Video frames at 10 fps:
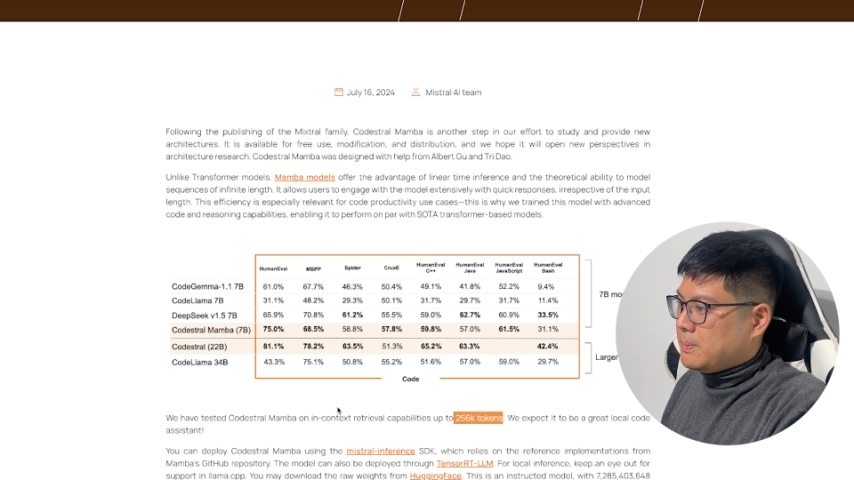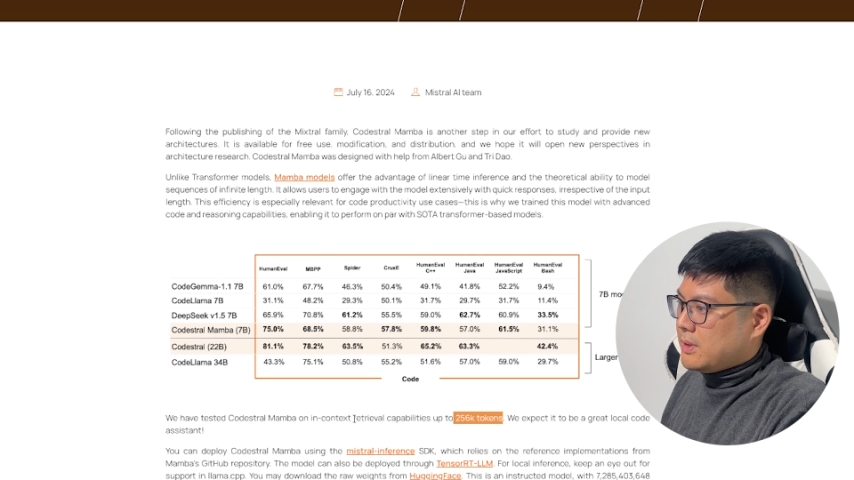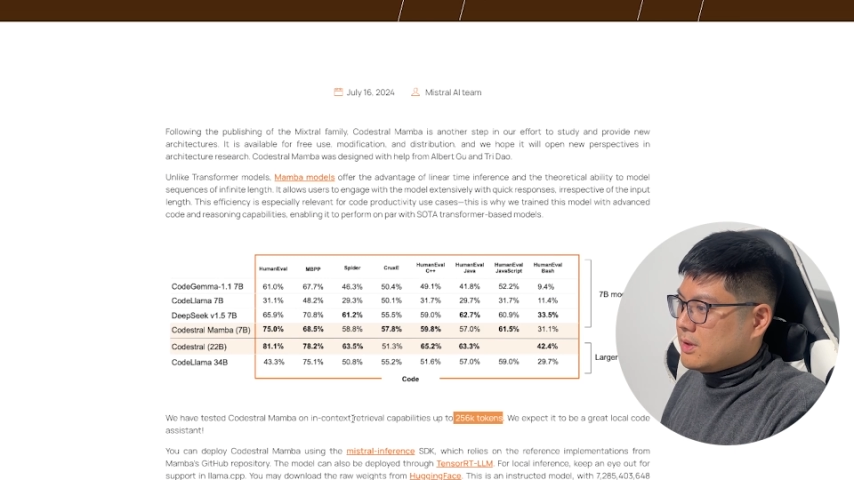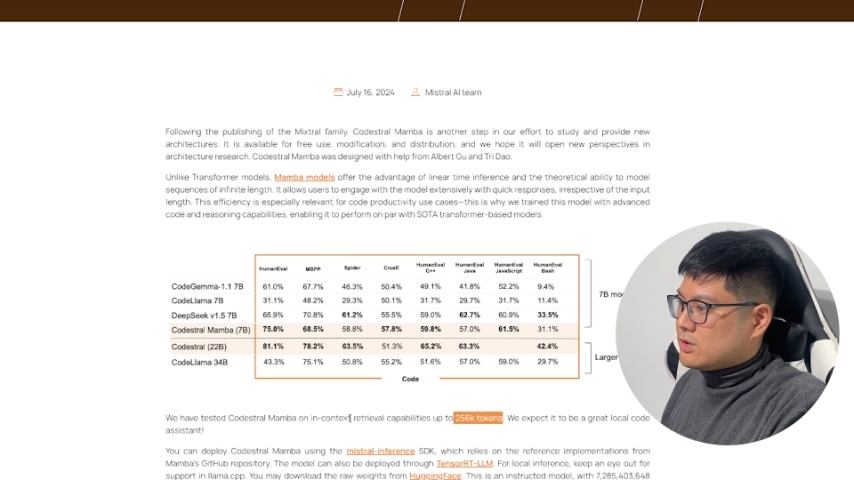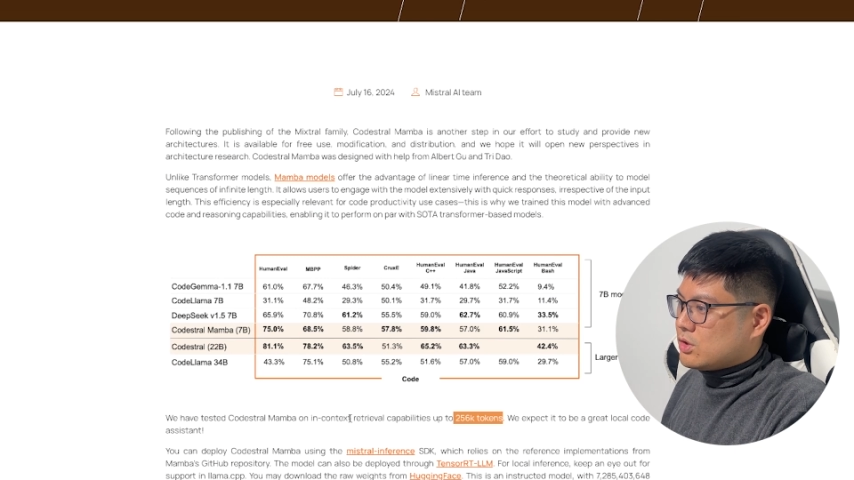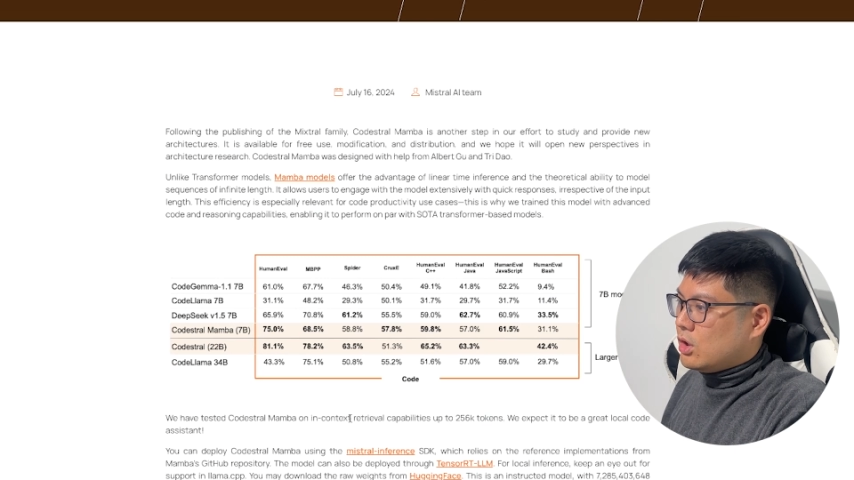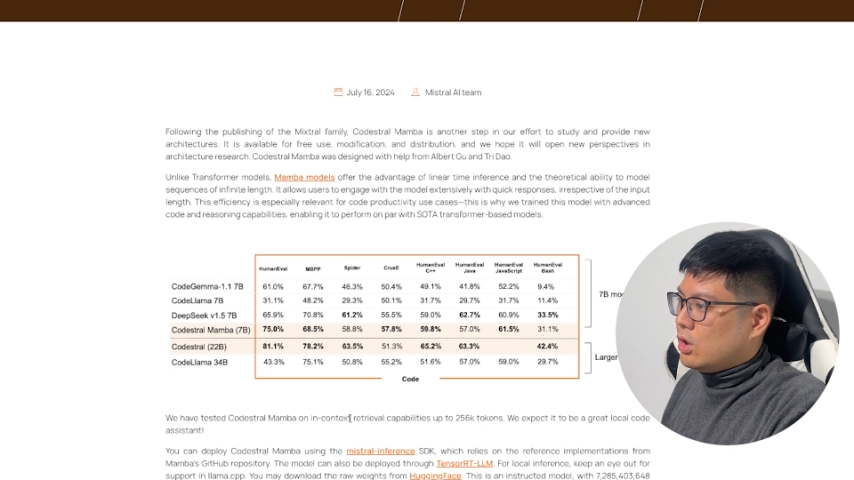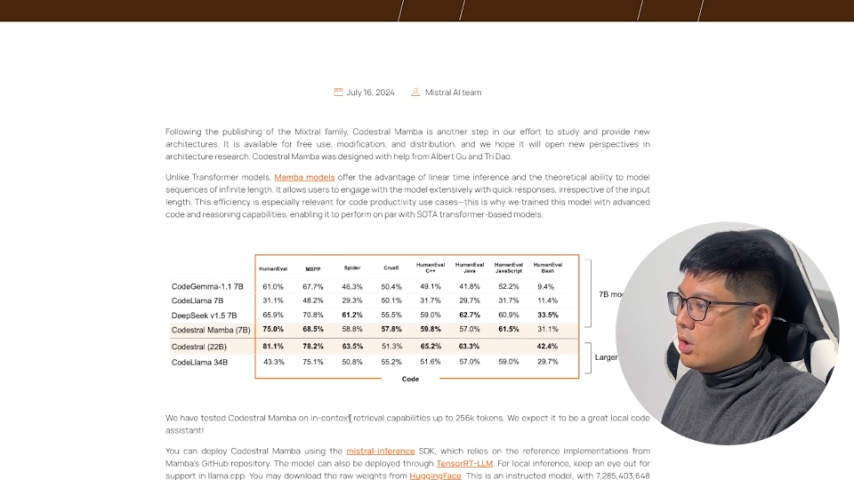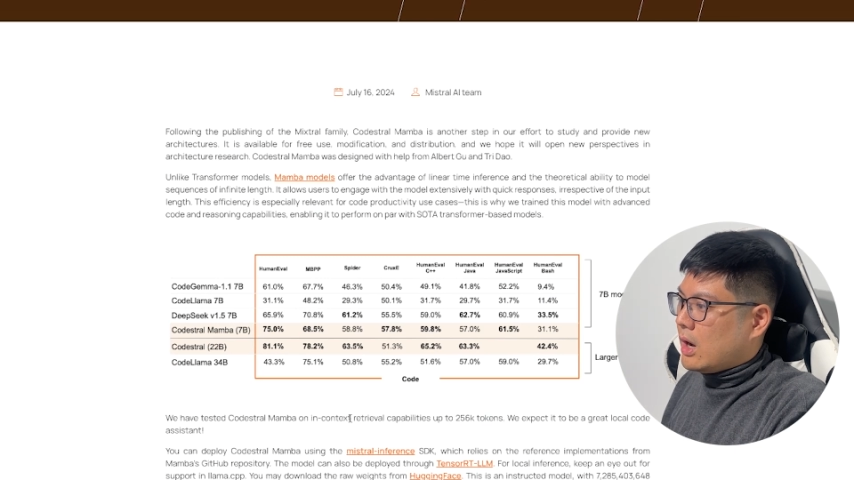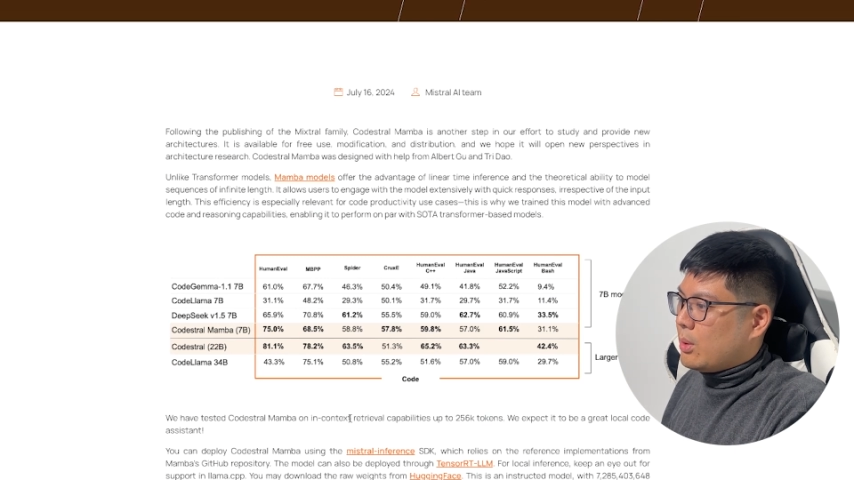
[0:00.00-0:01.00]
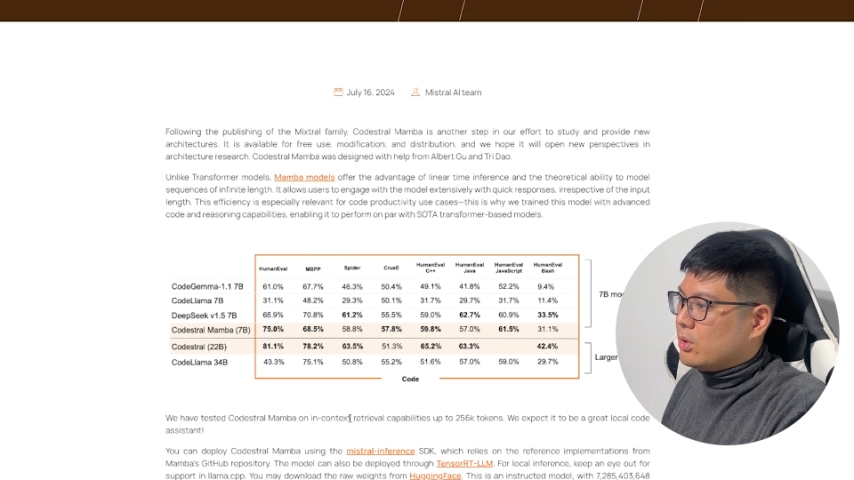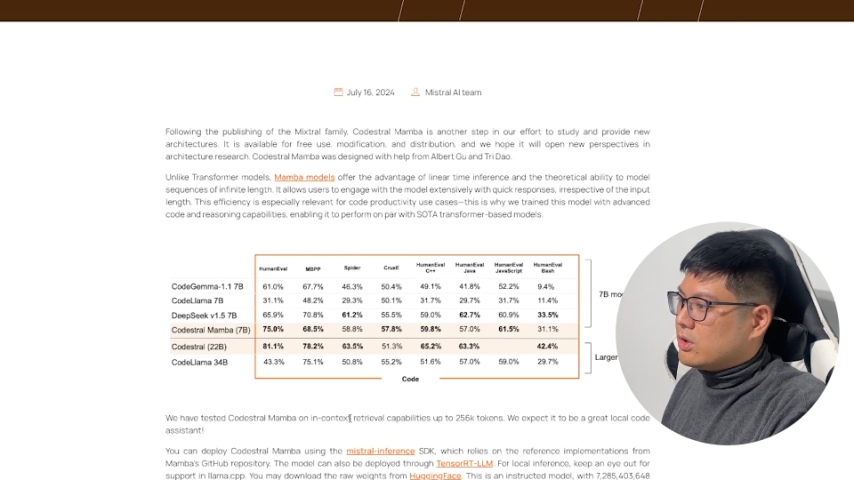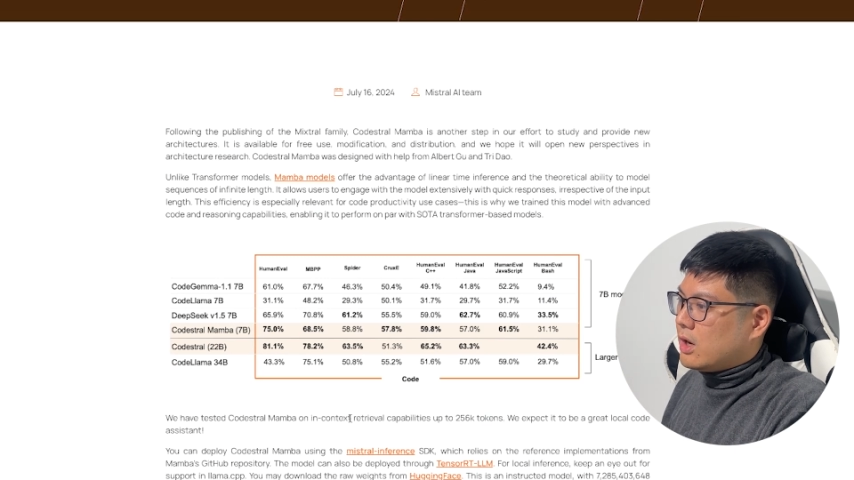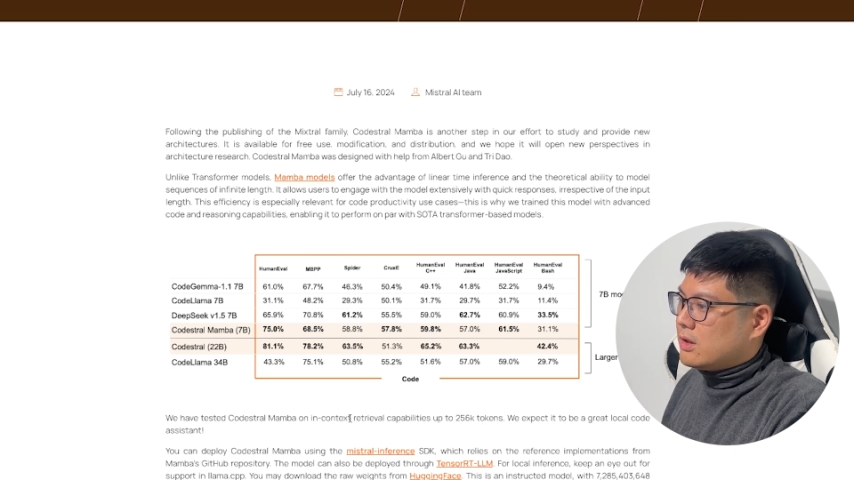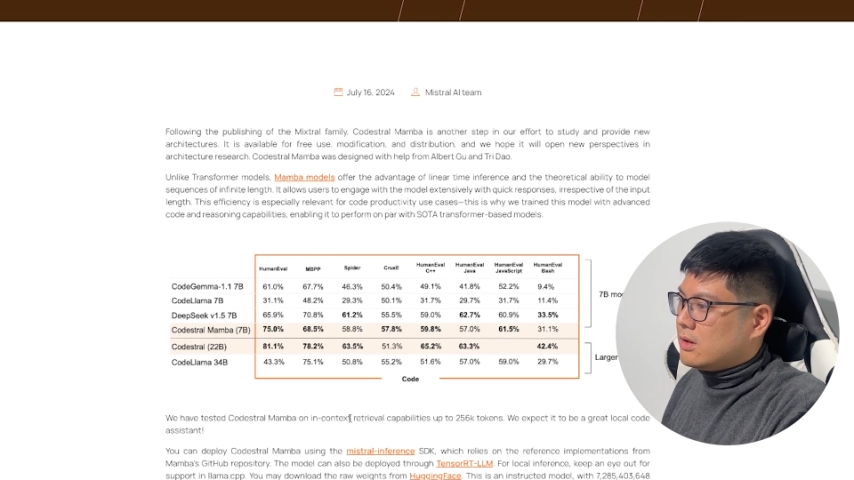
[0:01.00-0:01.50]
So I would
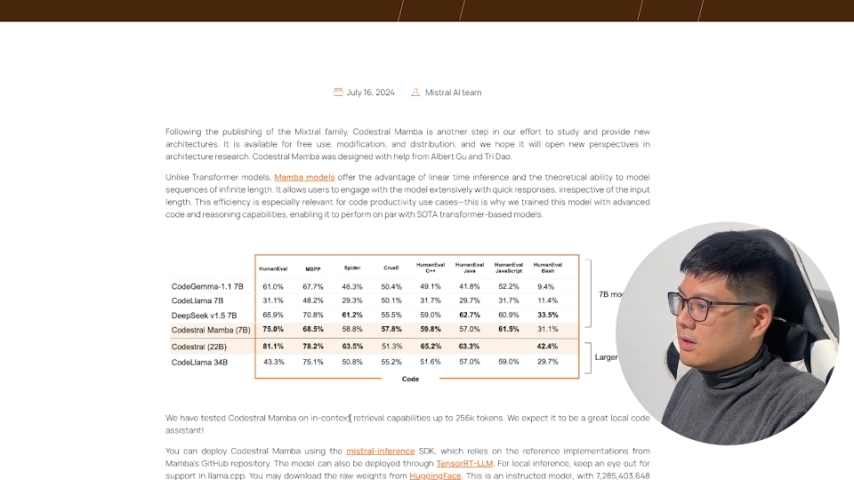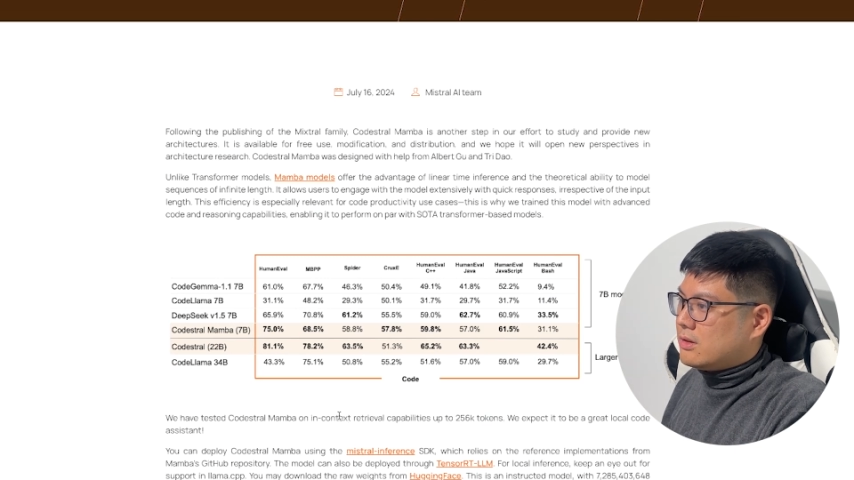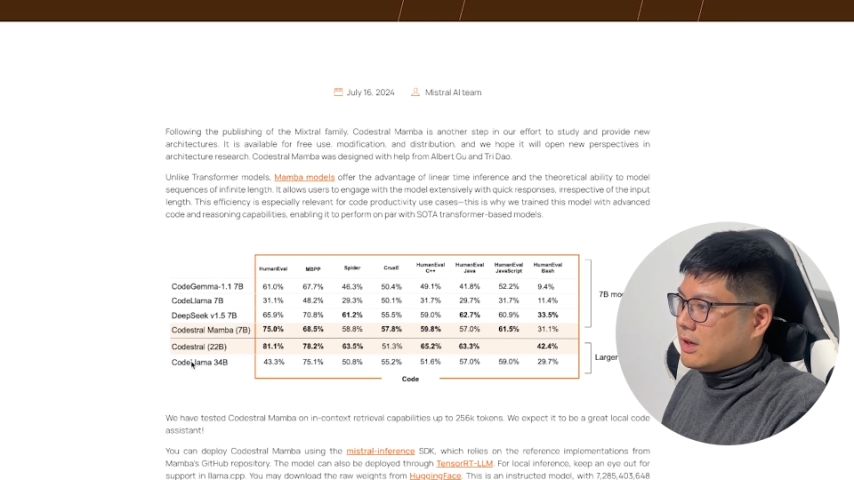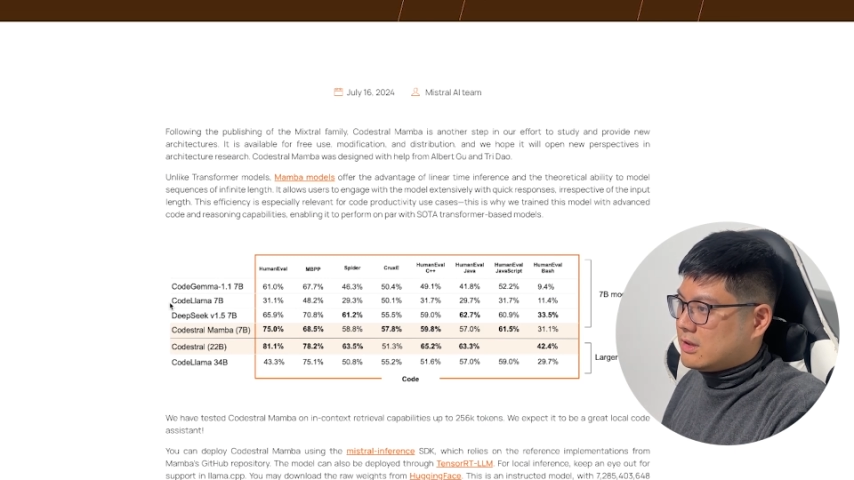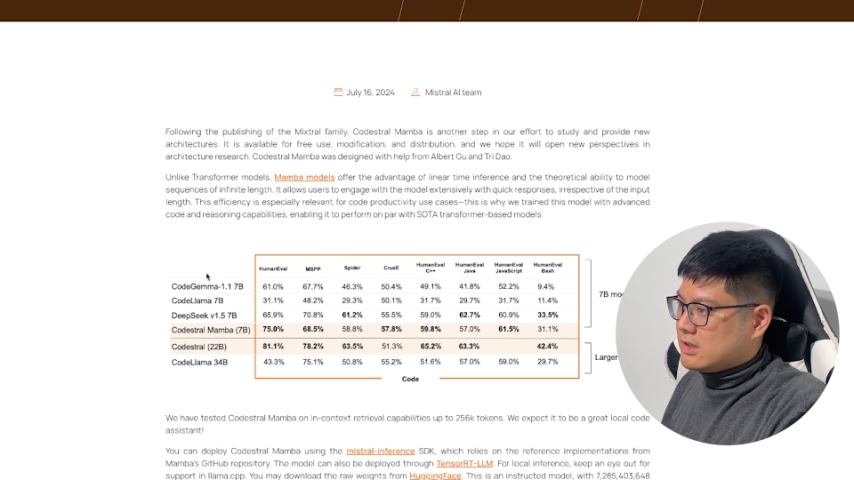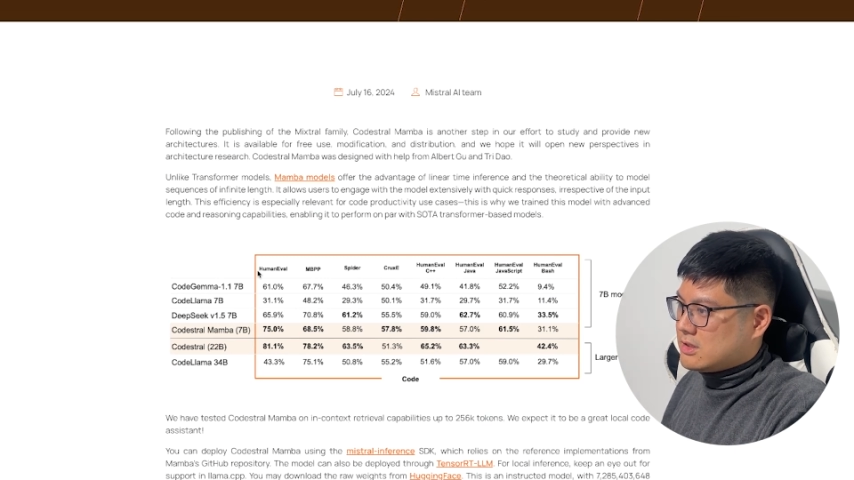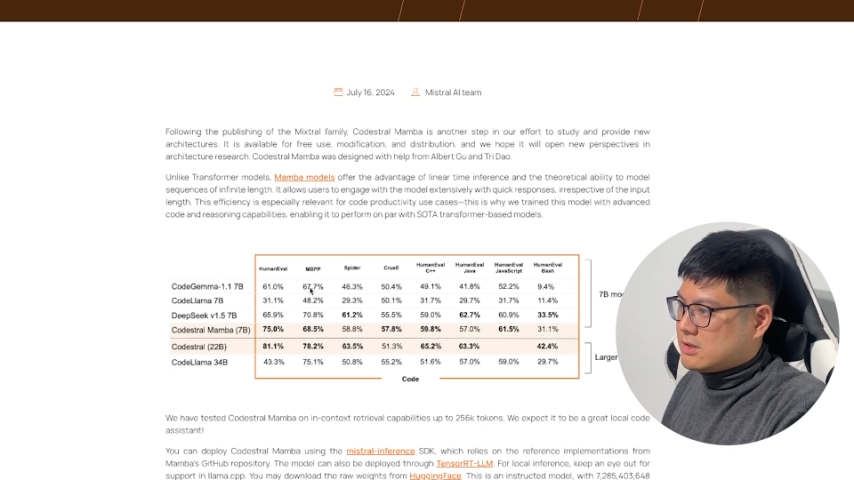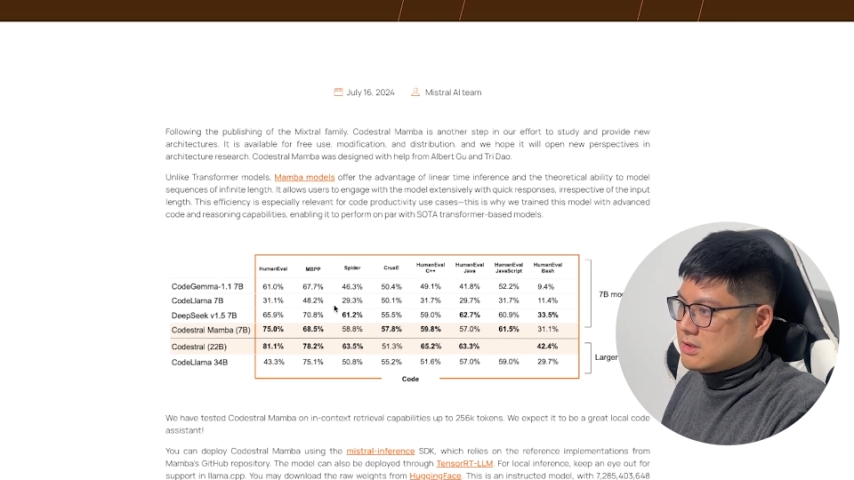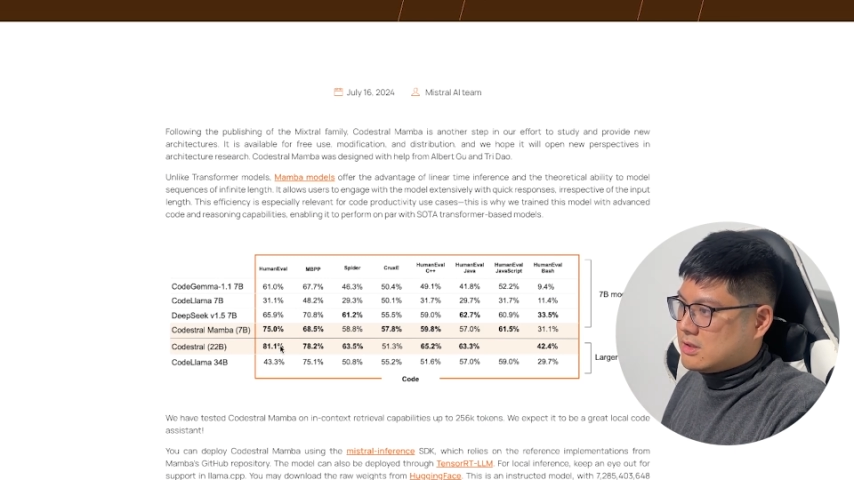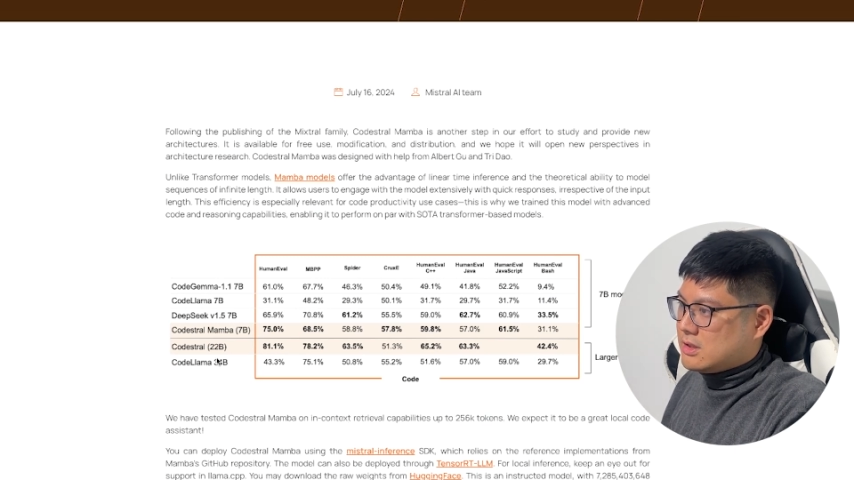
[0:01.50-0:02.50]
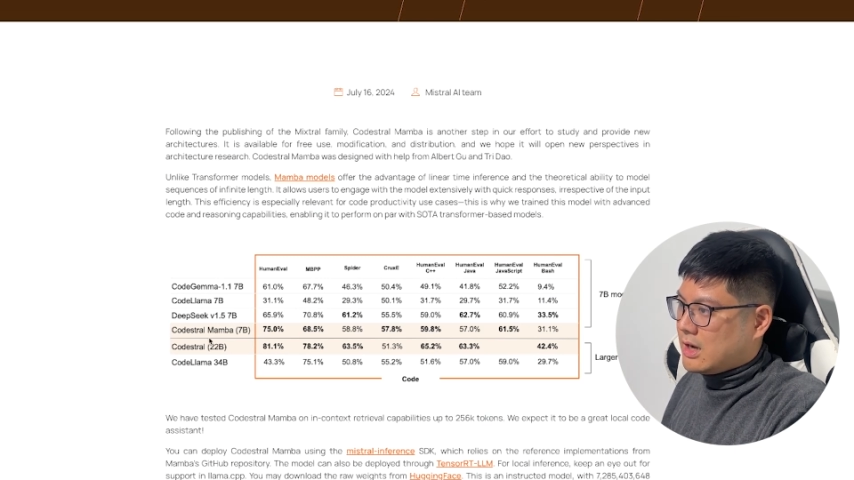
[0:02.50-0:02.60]
not take this,